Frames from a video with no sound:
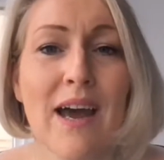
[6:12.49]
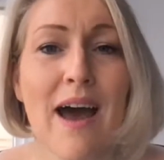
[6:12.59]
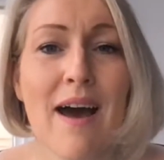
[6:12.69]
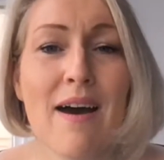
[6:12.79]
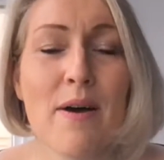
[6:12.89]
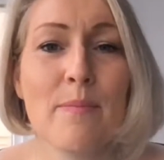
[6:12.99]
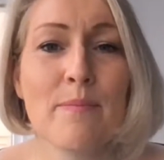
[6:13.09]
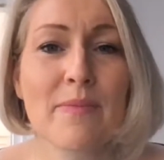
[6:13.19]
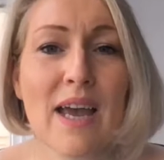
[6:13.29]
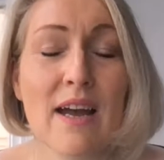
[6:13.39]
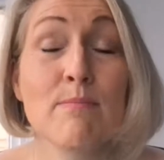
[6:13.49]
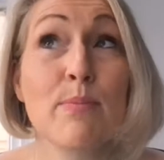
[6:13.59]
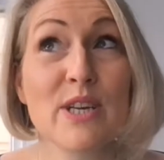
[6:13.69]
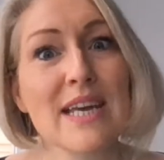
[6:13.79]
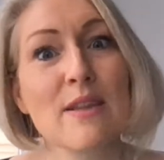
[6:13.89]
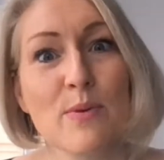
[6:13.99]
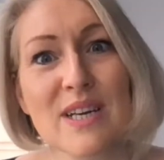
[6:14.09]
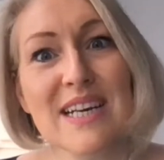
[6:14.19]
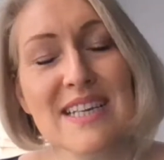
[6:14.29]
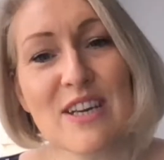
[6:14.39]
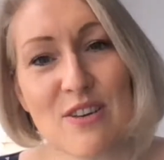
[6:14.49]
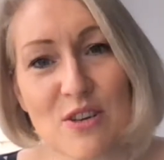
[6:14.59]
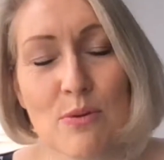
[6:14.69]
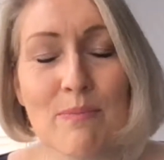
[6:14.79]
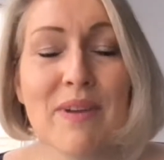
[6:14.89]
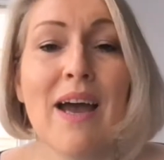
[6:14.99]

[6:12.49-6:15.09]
and put together what it is that you do want.